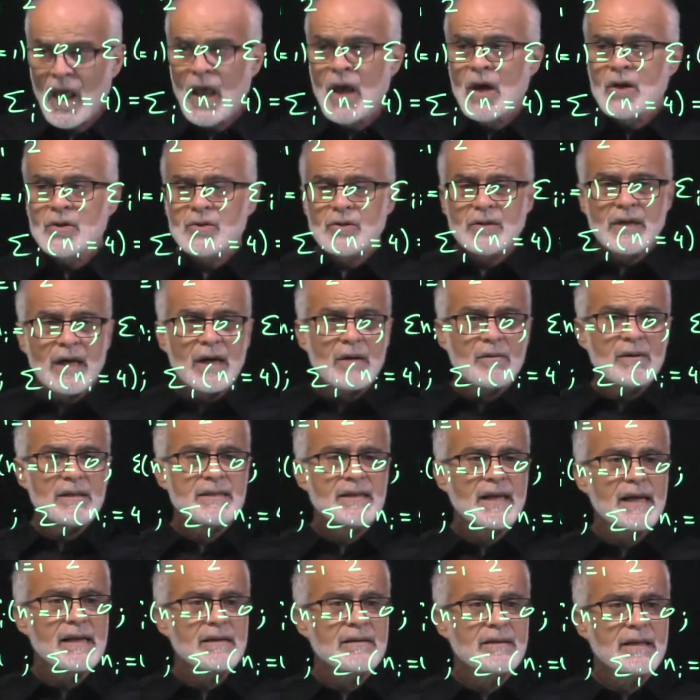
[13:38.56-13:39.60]
So now let's
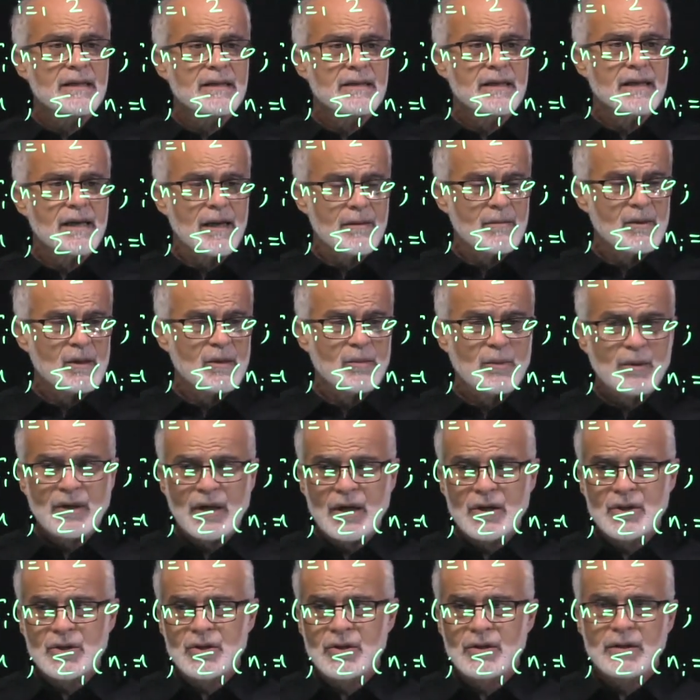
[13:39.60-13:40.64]
calculate the chemical
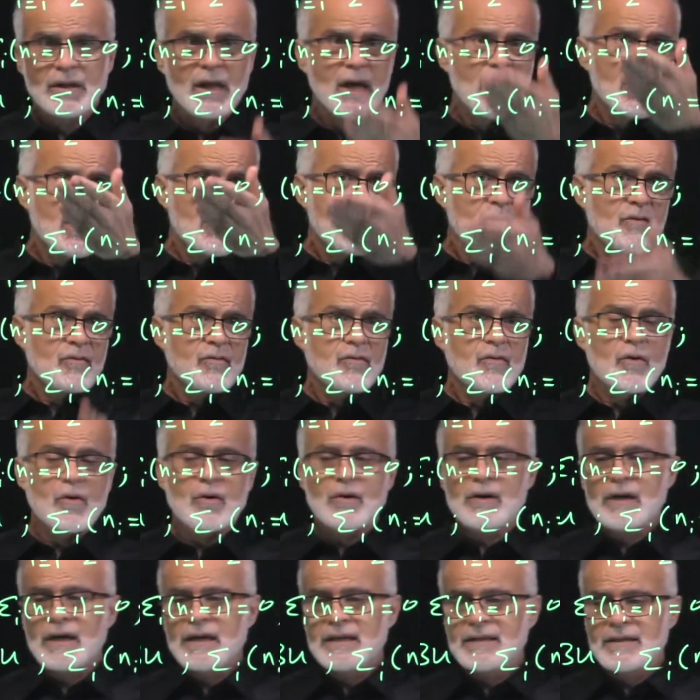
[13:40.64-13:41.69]
potential
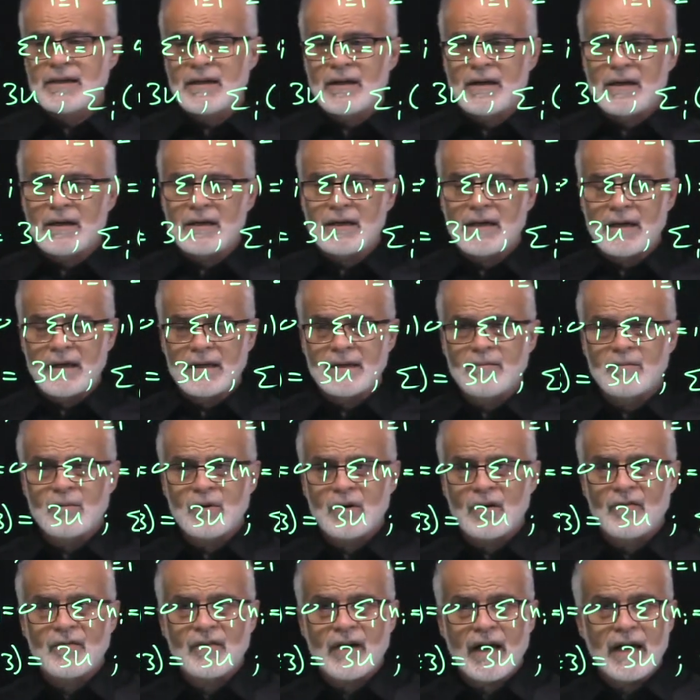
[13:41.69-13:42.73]
for a number
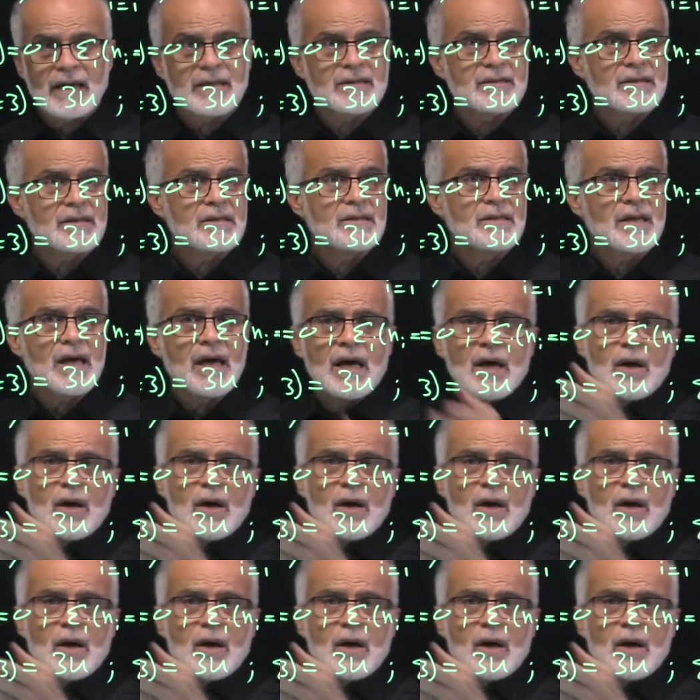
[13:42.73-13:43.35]
of cases.